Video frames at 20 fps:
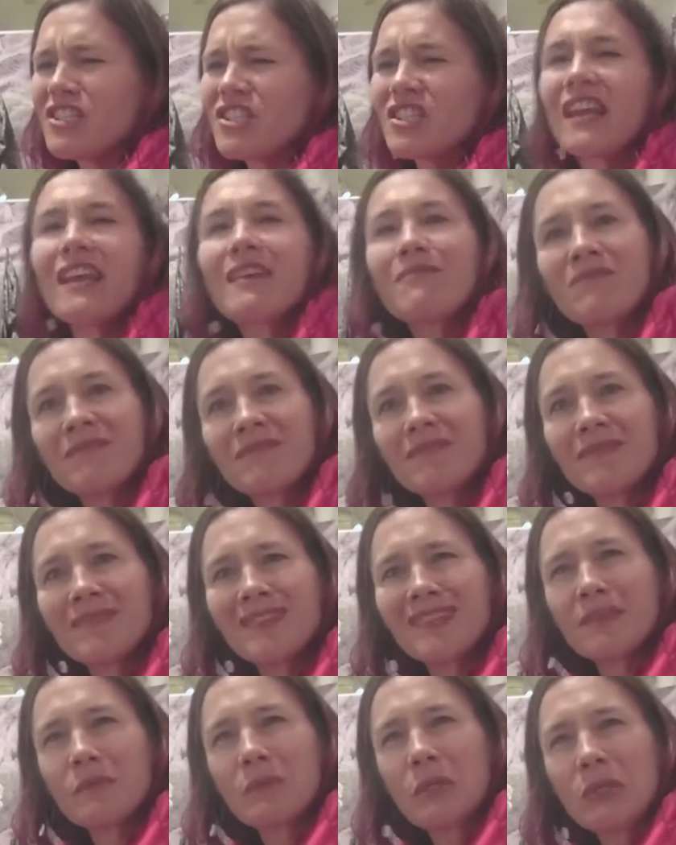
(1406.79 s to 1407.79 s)
shame
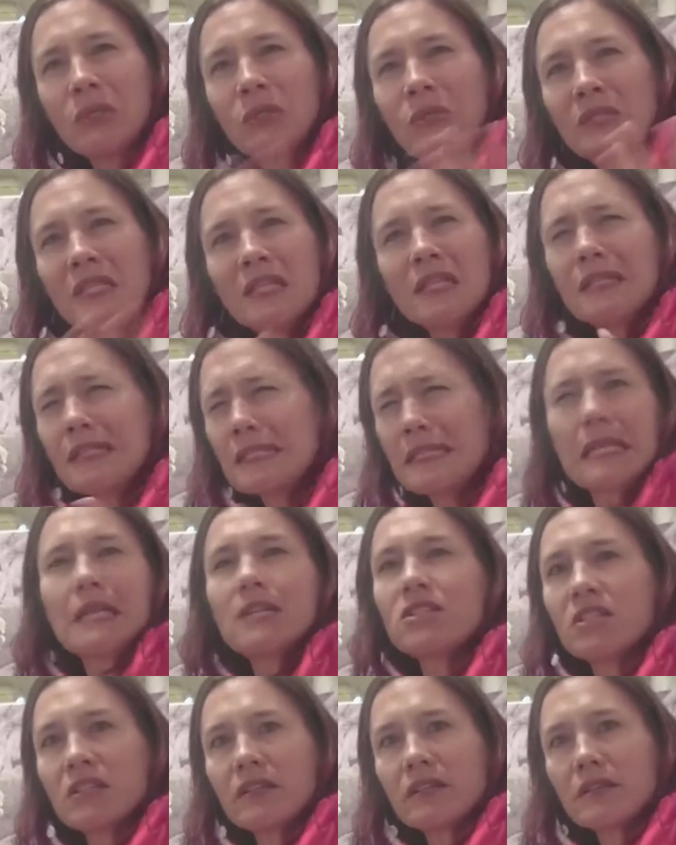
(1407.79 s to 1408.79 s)
that we're not using these
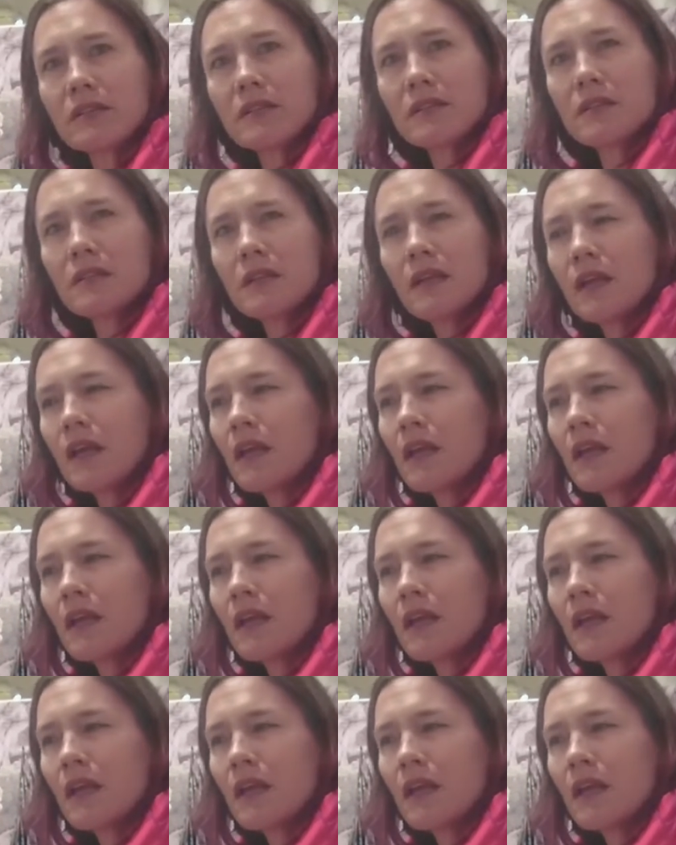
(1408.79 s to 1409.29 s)
sketches.